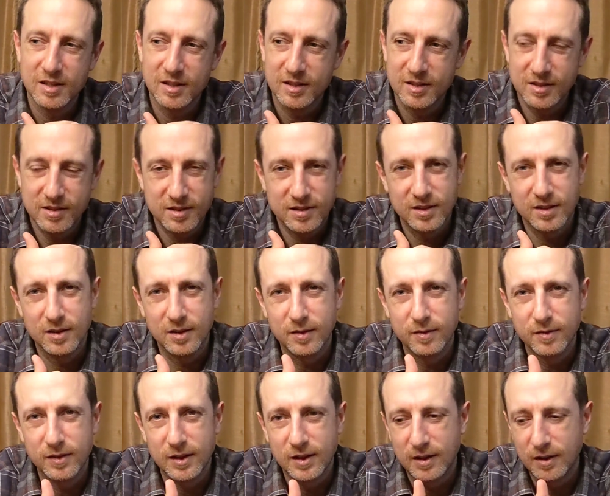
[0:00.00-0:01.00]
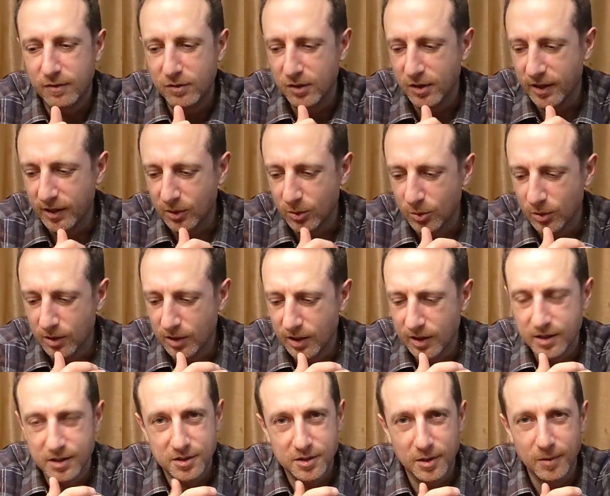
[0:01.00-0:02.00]
tons of really cool
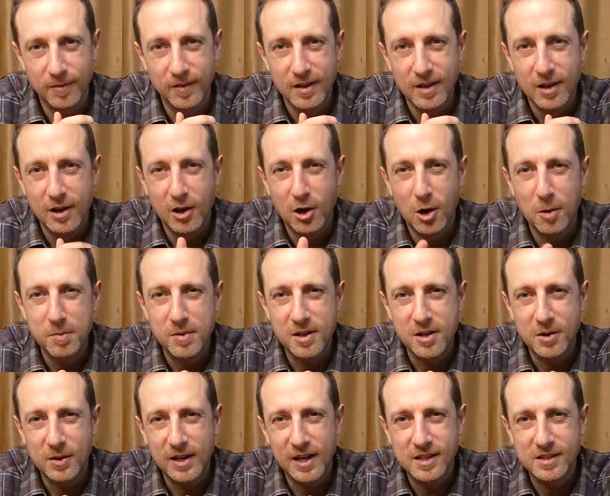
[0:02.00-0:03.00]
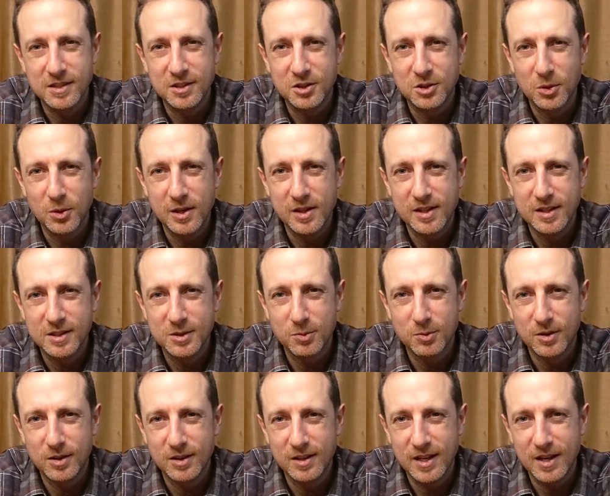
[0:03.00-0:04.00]
cards. So hope that you guys enjoyed this
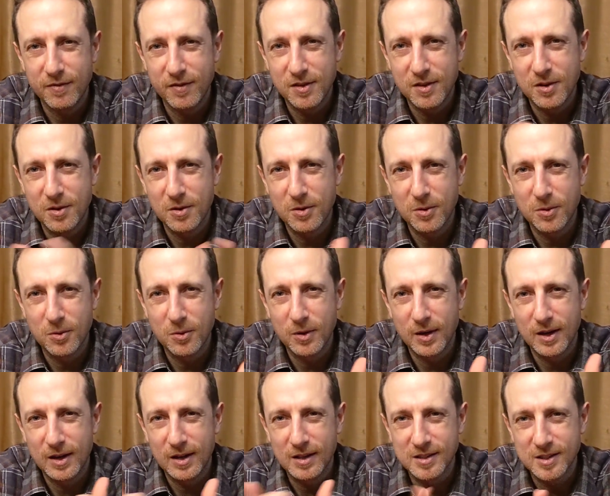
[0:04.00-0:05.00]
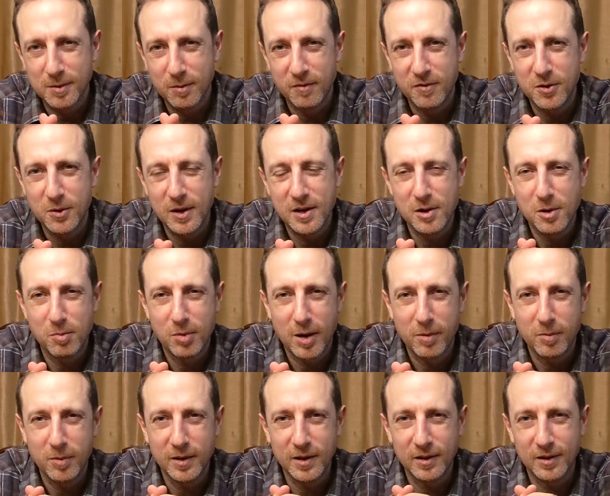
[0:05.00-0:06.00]
one, even though some of you I know
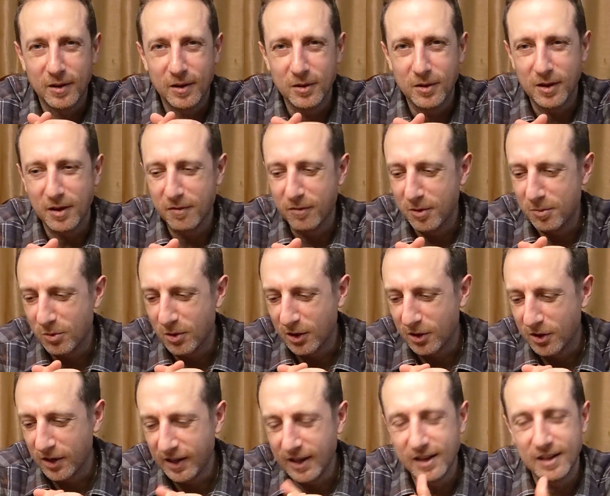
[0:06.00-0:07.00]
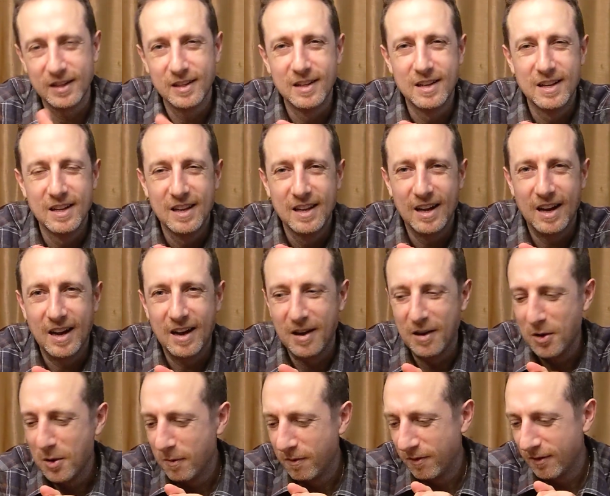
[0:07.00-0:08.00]
probably are looking for more cricket.
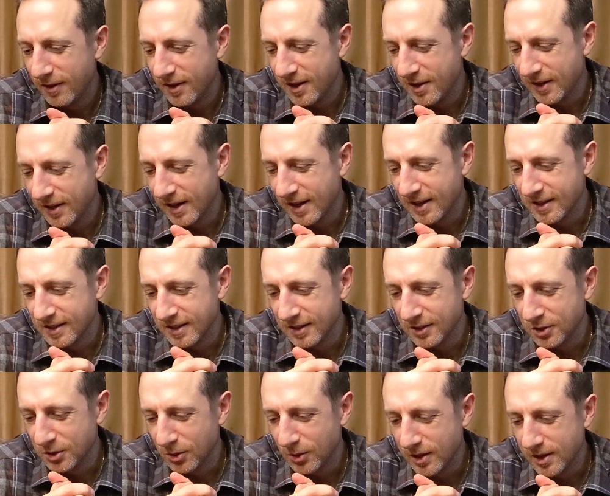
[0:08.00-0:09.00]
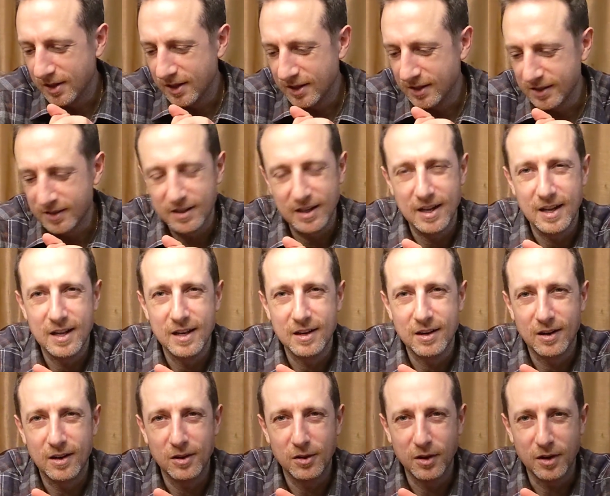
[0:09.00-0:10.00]
Hopefully you guys enjoyed this and
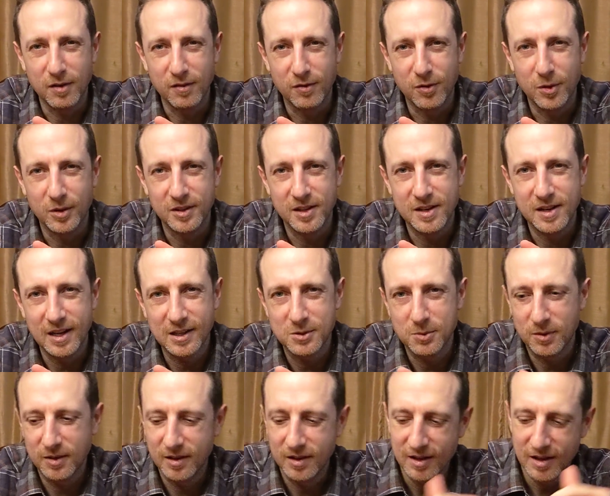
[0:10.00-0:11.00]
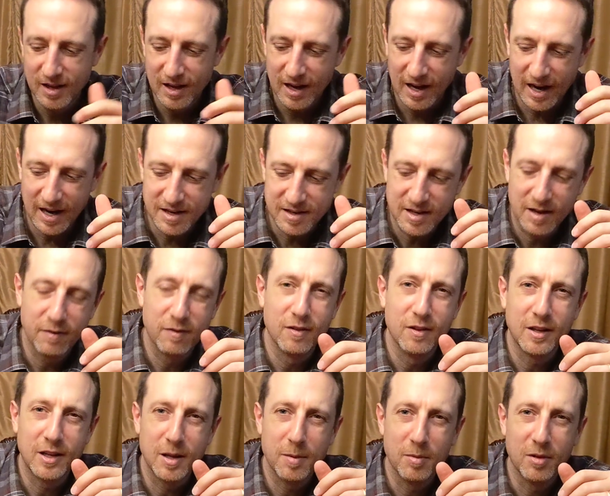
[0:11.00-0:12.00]
are looking forward to the next one. I
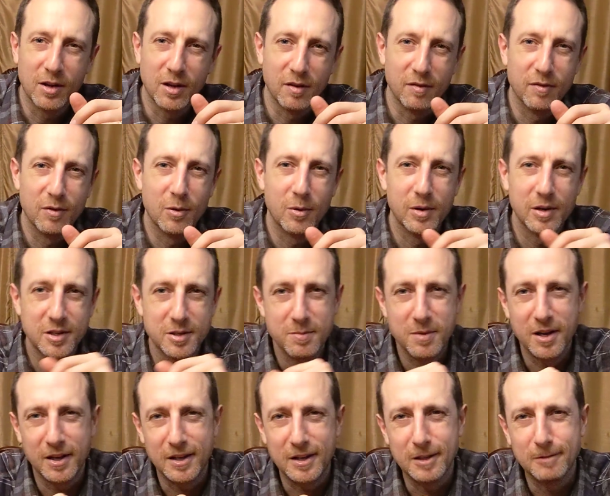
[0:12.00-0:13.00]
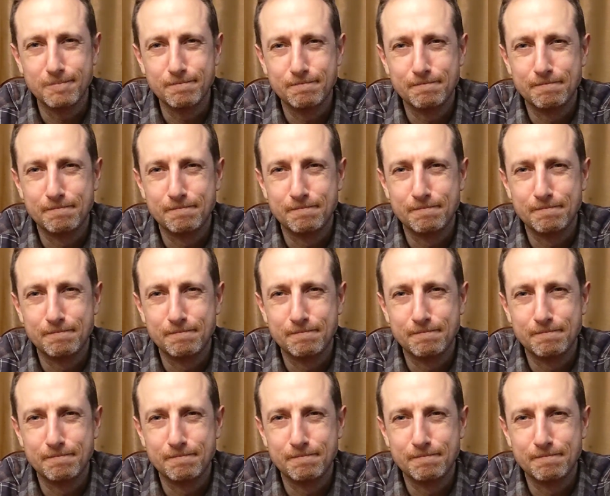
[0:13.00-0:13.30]
definitely am looking forward to making it.